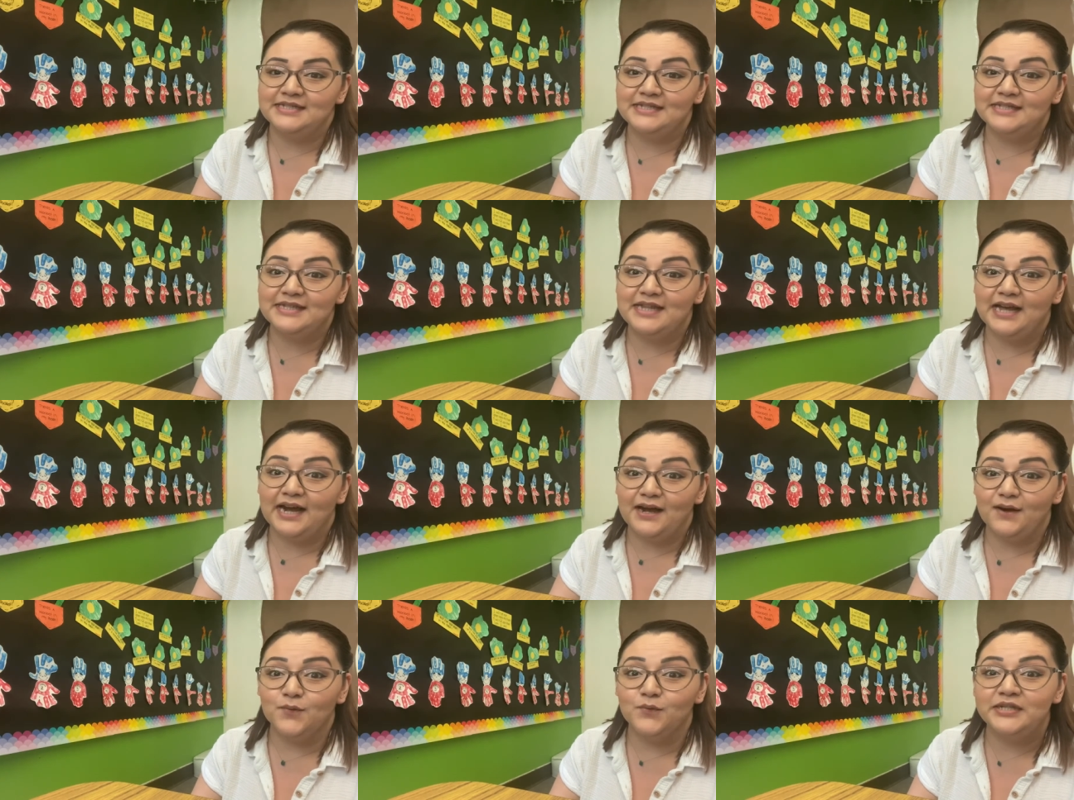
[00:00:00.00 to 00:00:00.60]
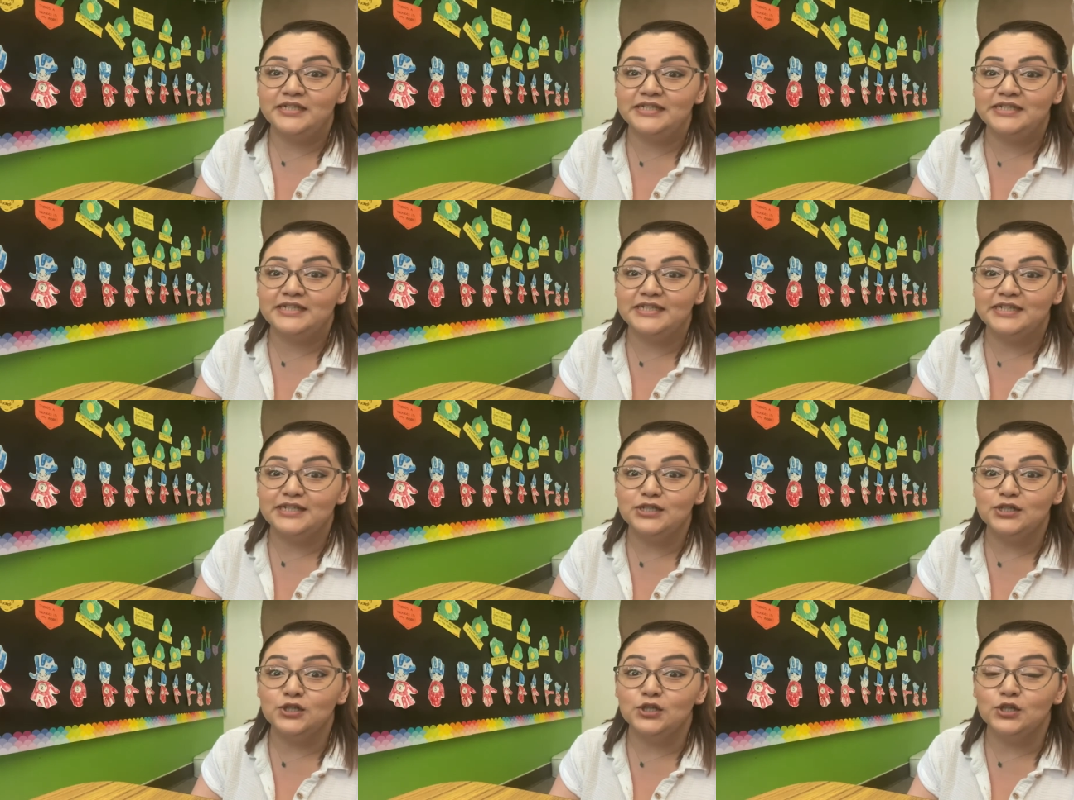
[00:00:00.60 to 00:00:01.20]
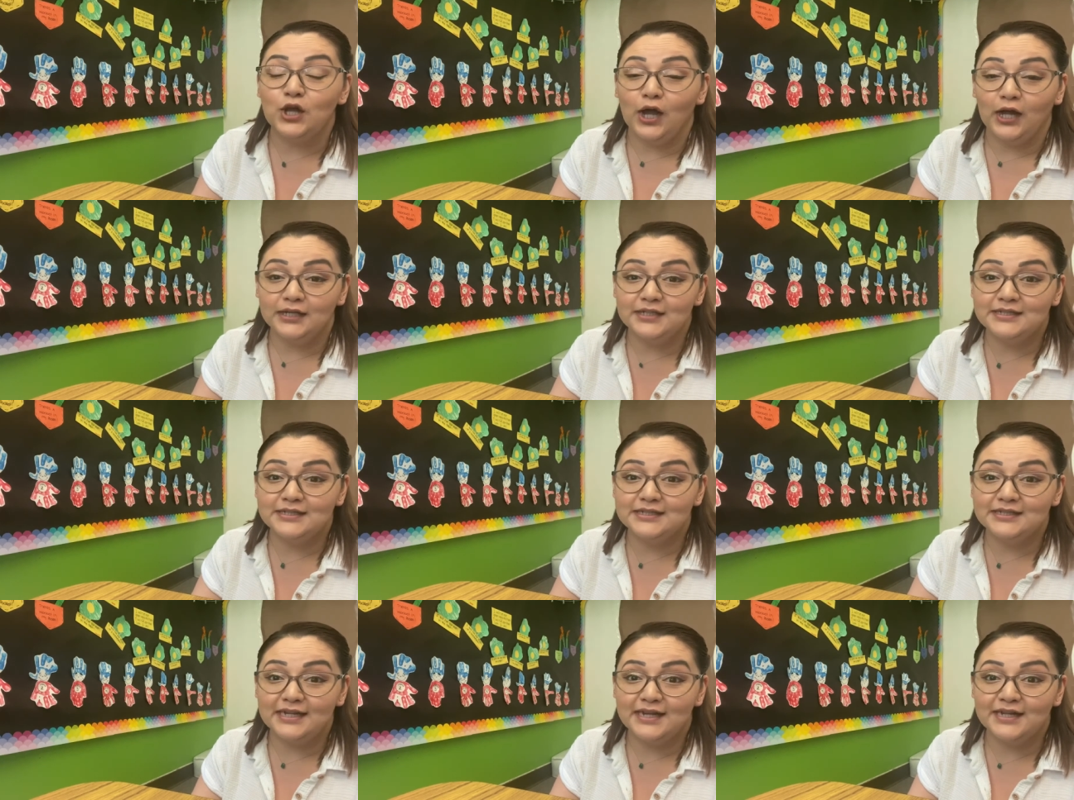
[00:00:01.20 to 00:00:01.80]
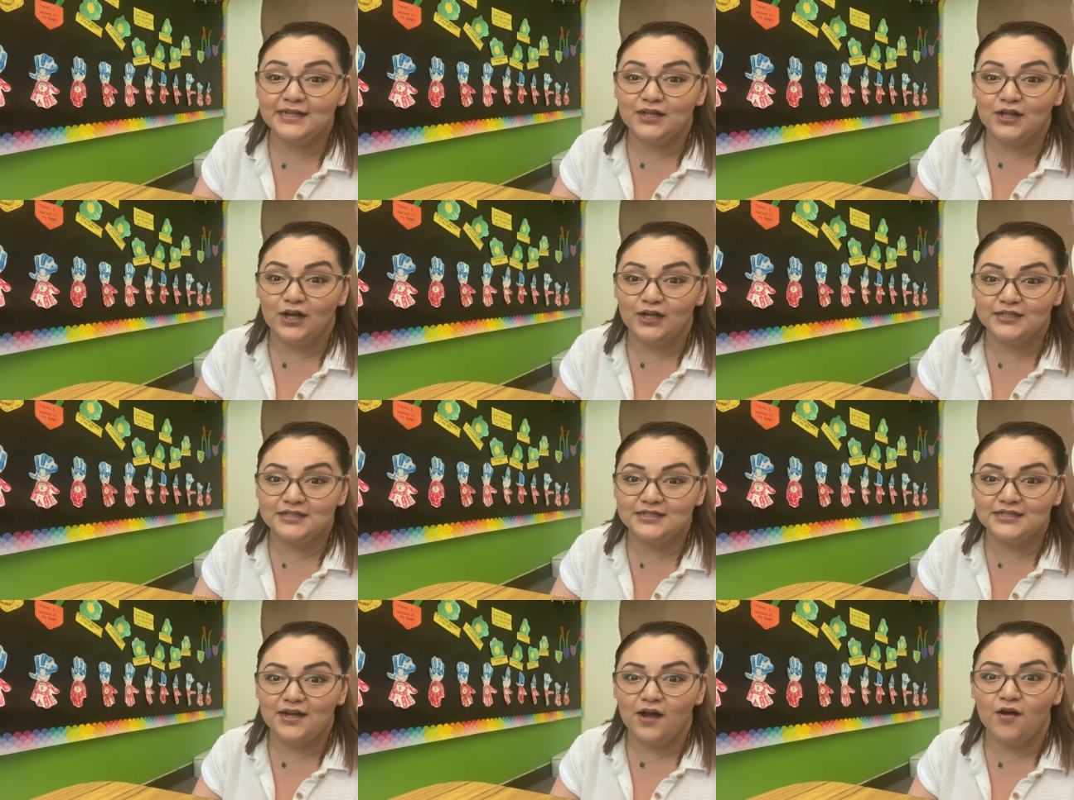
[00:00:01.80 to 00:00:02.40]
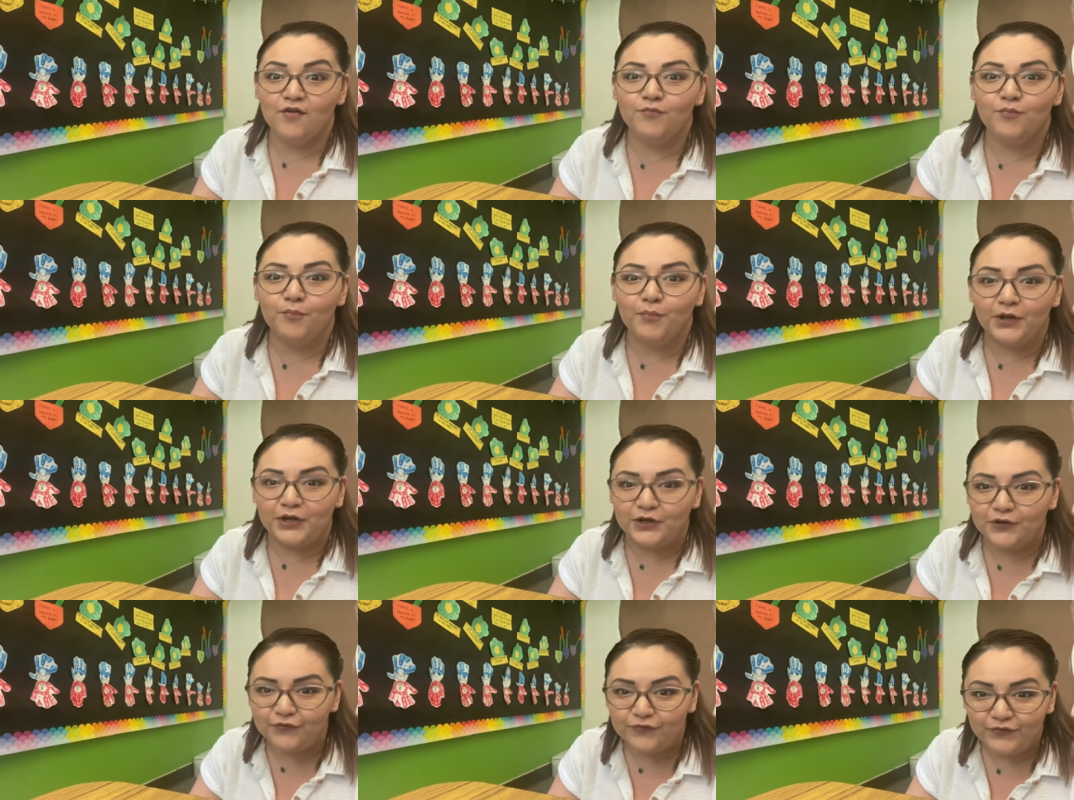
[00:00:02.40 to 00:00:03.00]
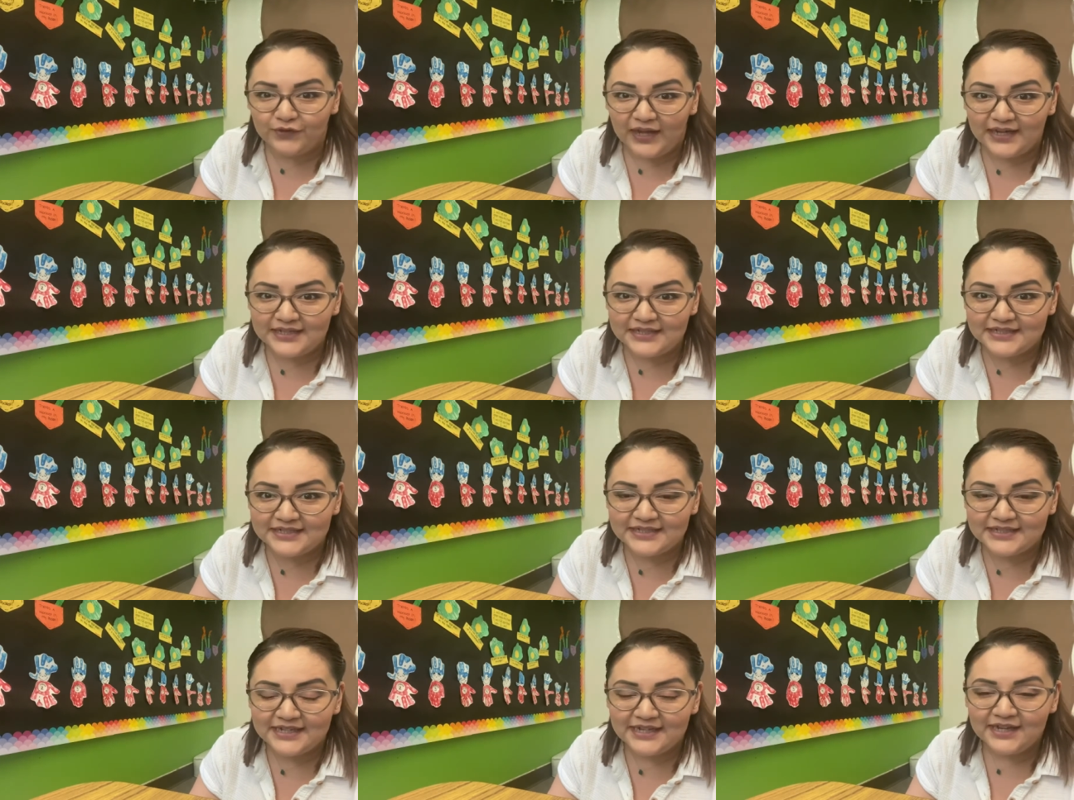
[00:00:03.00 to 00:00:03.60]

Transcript: that we see lots and lots of butterflies?